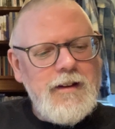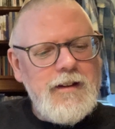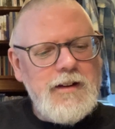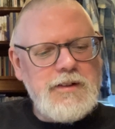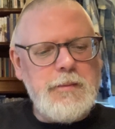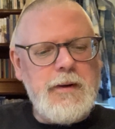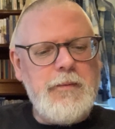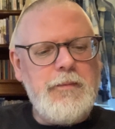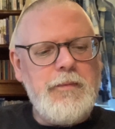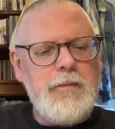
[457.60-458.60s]
Here's a bit.
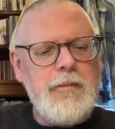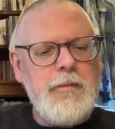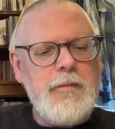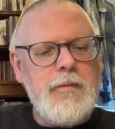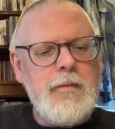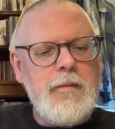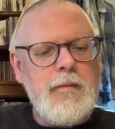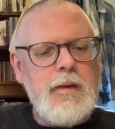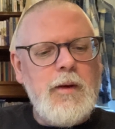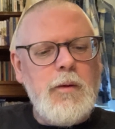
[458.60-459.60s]

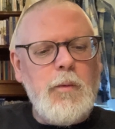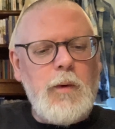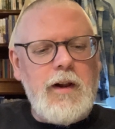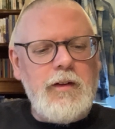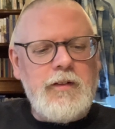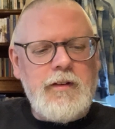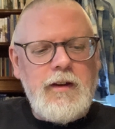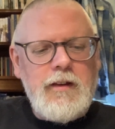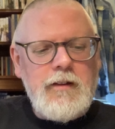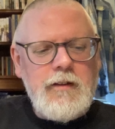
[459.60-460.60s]
Well,
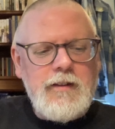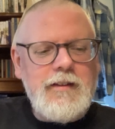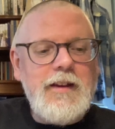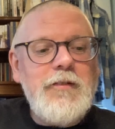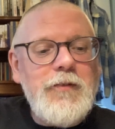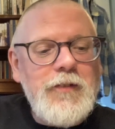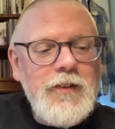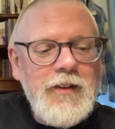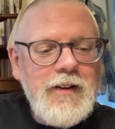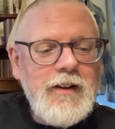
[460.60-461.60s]
thief,
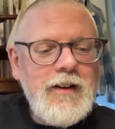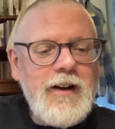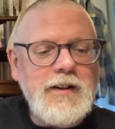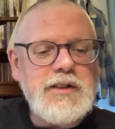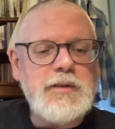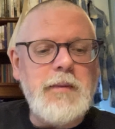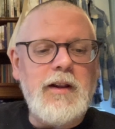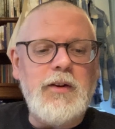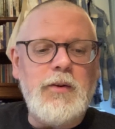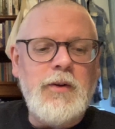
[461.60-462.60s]
I smell
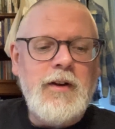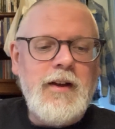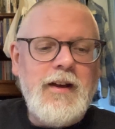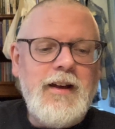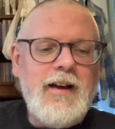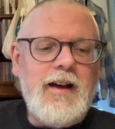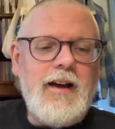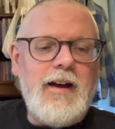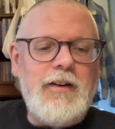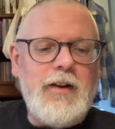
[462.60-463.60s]
you,
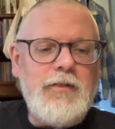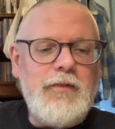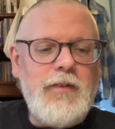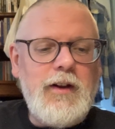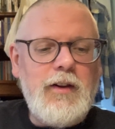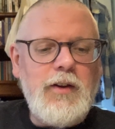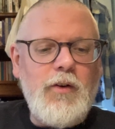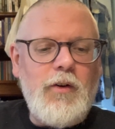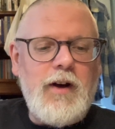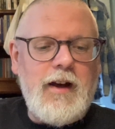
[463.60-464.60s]
and I feel
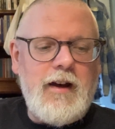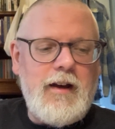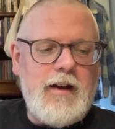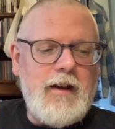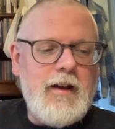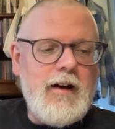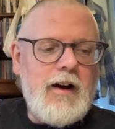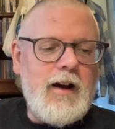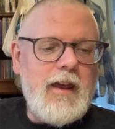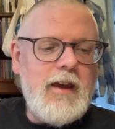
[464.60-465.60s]
your air.
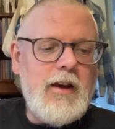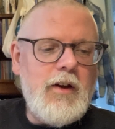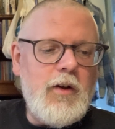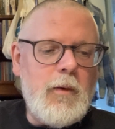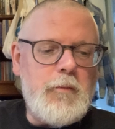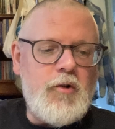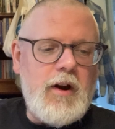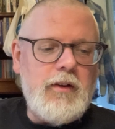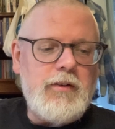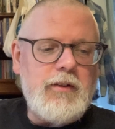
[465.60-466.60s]
I hear your
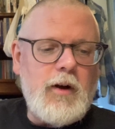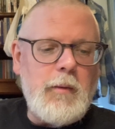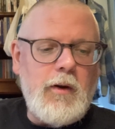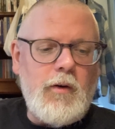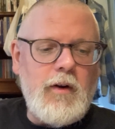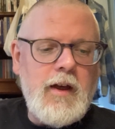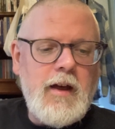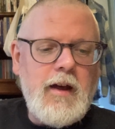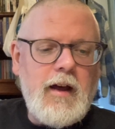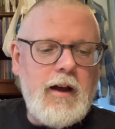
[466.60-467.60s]
breath. Come along,
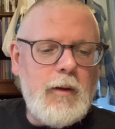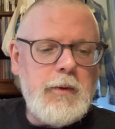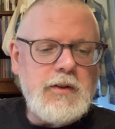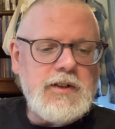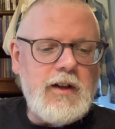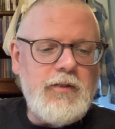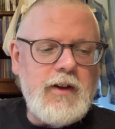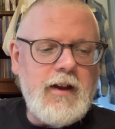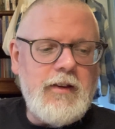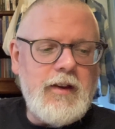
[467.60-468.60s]
help yourself
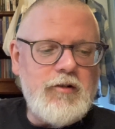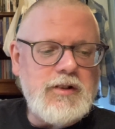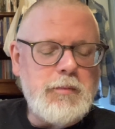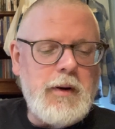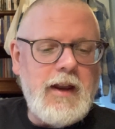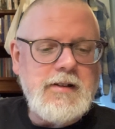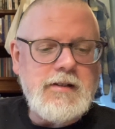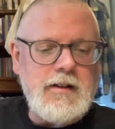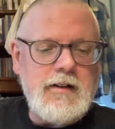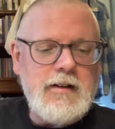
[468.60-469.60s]
again. There is
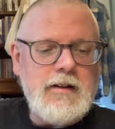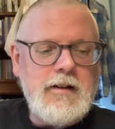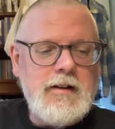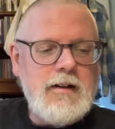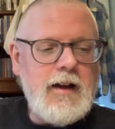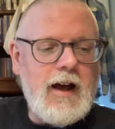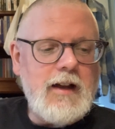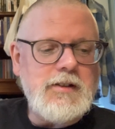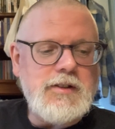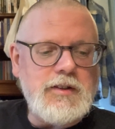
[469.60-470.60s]
plenty,
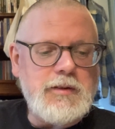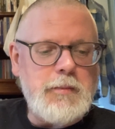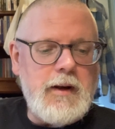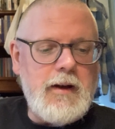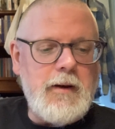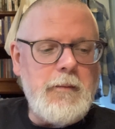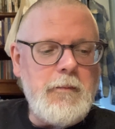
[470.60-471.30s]
and to spare.